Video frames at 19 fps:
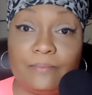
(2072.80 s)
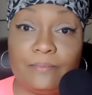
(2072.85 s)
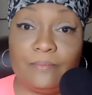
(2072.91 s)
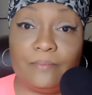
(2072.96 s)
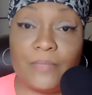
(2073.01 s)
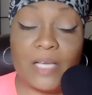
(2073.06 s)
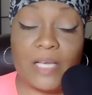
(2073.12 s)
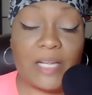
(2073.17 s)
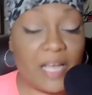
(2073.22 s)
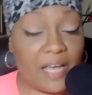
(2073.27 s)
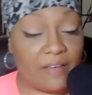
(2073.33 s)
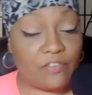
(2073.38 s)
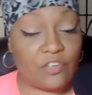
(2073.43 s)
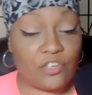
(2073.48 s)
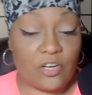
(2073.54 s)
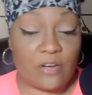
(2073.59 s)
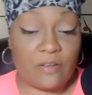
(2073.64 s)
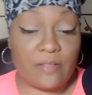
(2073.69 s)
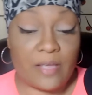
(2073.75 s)
And I have to
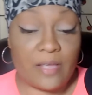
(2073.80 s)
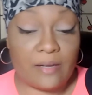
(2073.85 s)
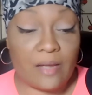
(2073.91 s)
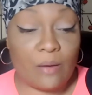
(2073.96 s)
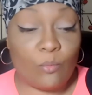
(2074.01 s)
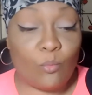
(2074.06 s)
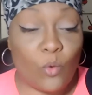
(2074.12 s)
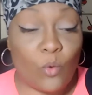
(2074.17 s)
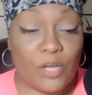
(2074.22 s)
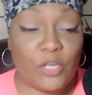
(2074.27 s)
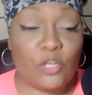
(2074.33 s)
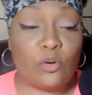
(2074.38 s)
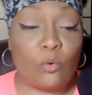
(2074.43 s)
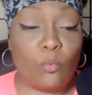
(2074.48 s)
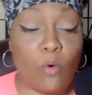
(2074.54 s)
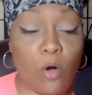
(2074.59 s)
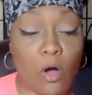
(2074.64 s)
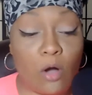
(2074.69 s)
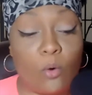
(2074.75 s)
share that. I want you to
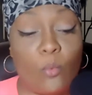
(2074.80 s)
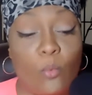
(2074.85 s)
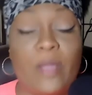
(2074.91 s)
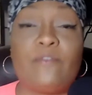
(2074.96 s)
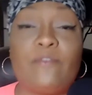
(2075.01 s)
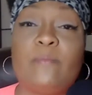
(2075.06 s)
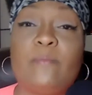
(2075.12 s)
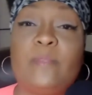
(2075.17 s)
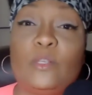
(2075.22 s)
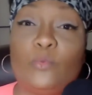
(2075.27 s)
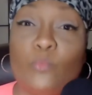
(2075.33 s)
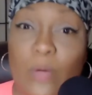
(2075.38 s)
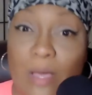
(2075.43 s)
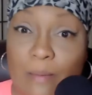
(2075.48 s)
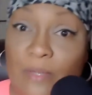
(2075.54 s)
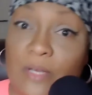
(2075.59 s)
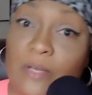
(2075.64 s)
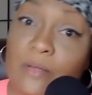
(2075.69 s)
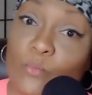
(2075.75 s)
walk away from this
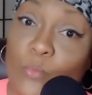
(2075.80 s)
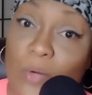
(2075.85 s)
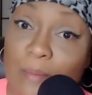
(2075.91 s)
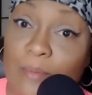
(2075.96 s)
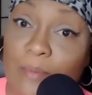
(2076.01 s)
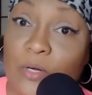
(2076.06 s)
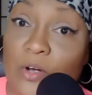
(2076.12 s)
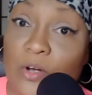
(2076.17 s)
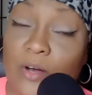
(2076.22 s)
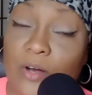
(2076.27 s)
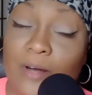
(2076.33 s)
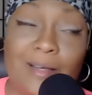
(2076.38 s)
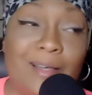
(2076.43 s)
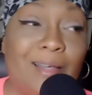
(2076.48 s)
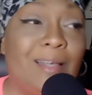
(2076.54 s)
webinar,